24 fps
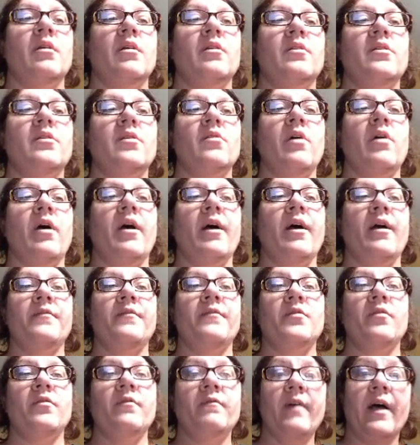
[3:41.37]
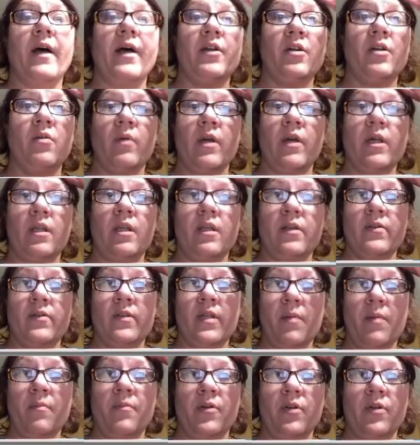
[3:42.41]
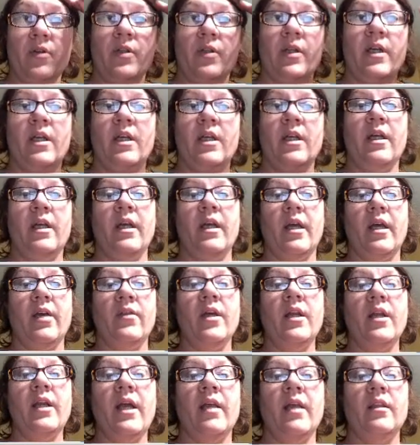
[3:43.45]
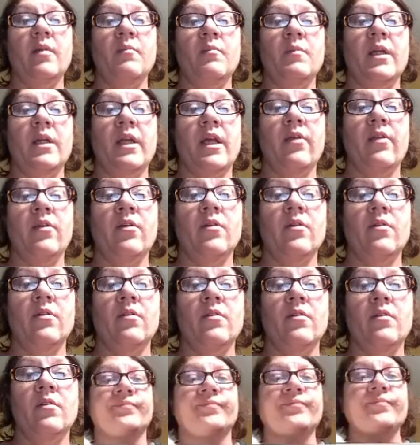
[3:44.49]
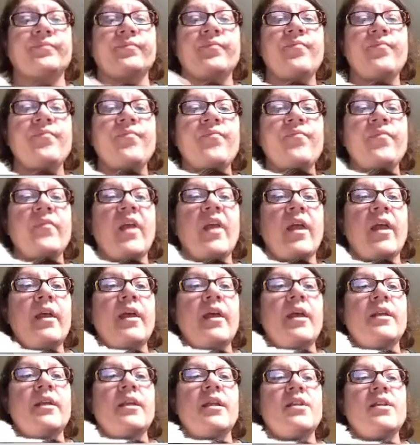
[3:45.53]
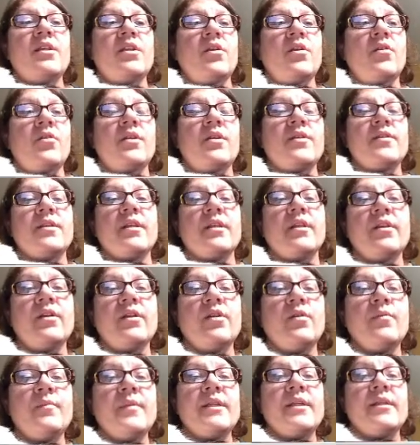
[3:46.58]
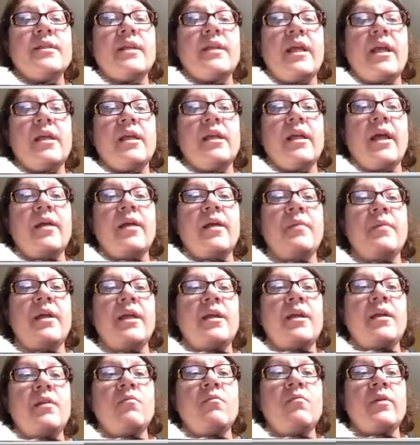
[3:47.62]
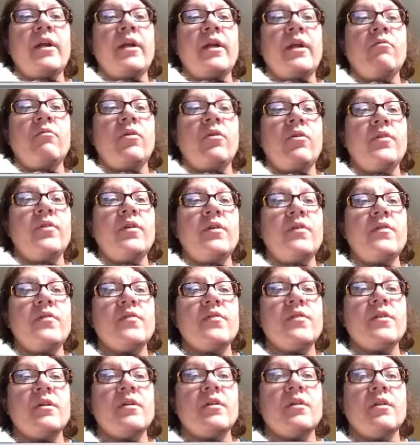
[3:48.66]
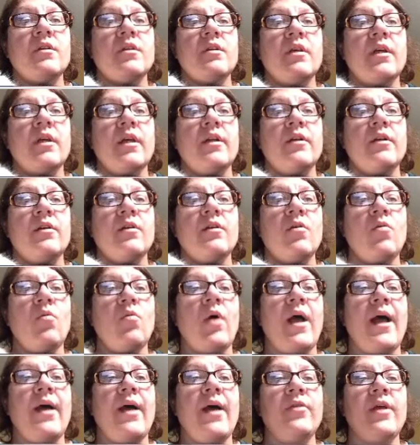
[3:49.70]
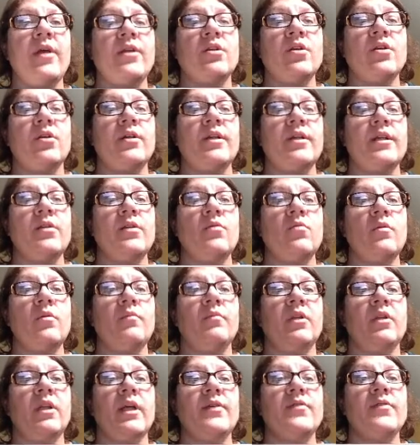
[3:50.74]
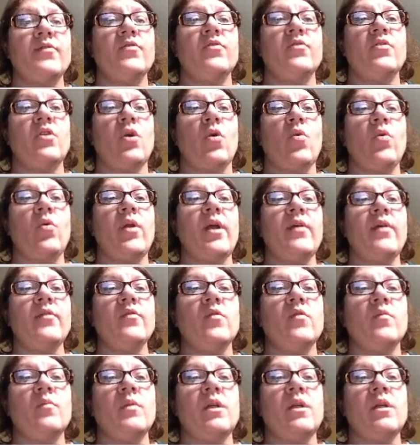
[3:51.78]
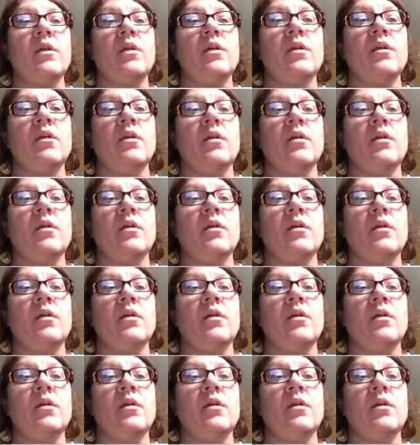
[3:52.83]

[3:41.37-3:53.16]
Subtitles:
So I'll have to evaluate these separately and then add them together. Did you notice the little mistake I made when I wrote this? I don't know how that turned into a plus. Don't ask me.